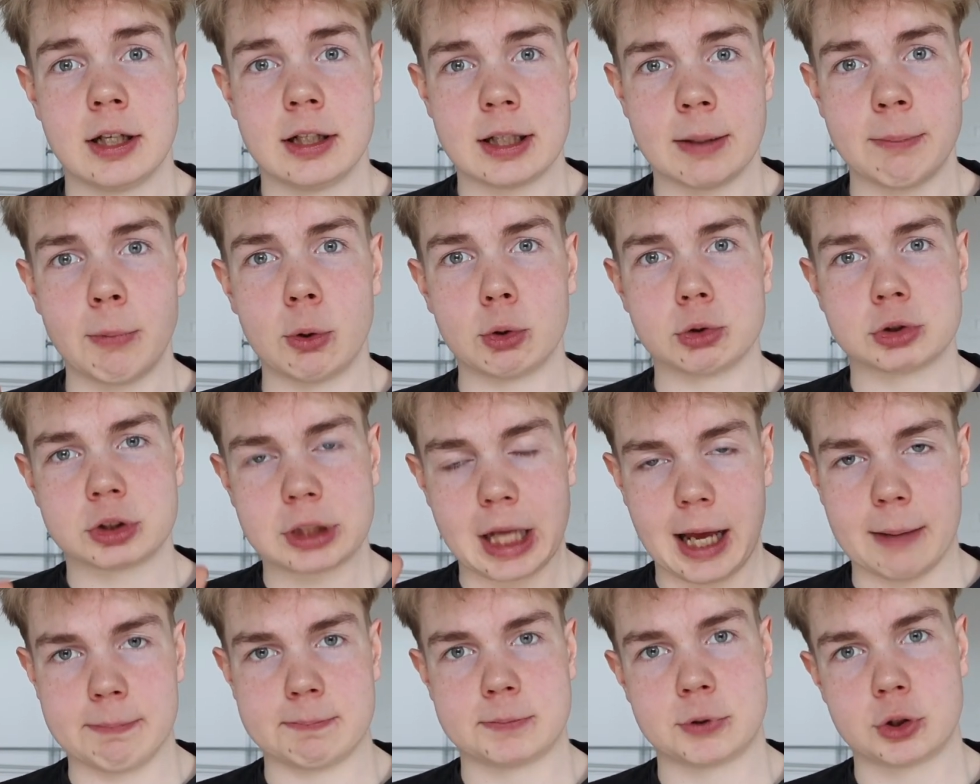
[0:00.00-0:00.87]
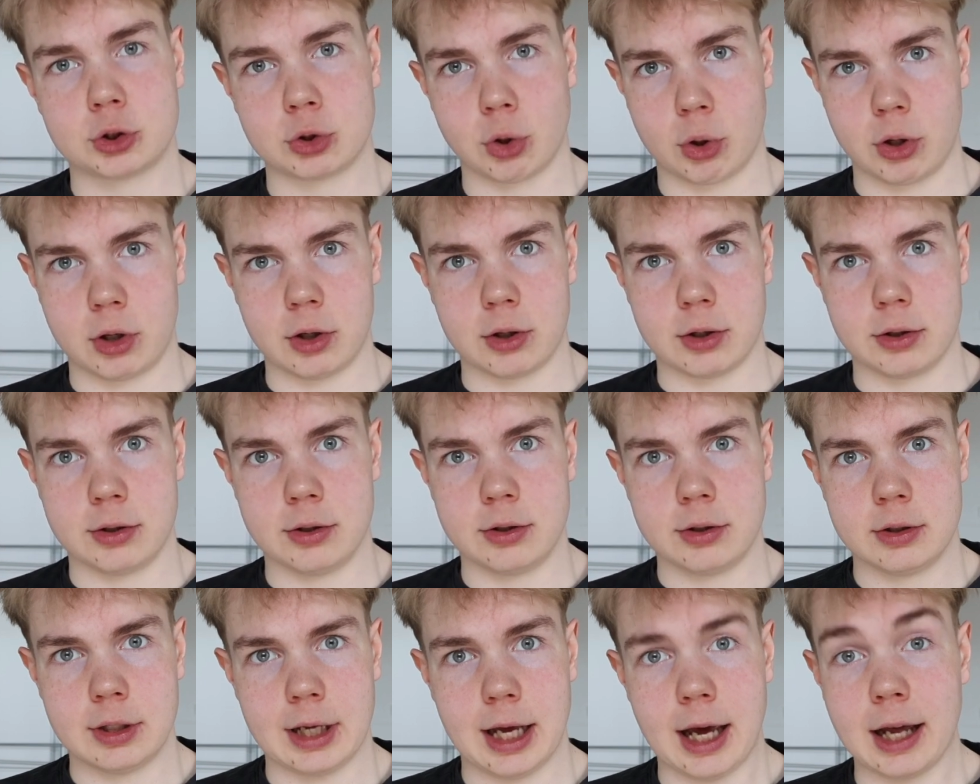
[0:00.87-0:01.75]
the most absurd
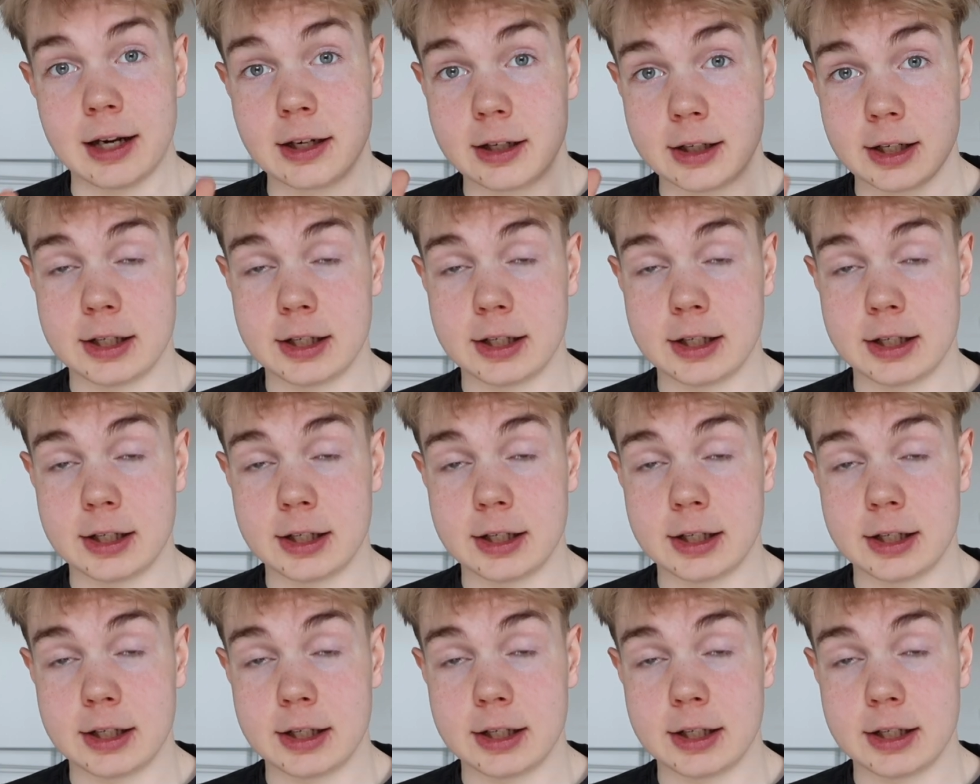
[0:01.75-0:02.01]
and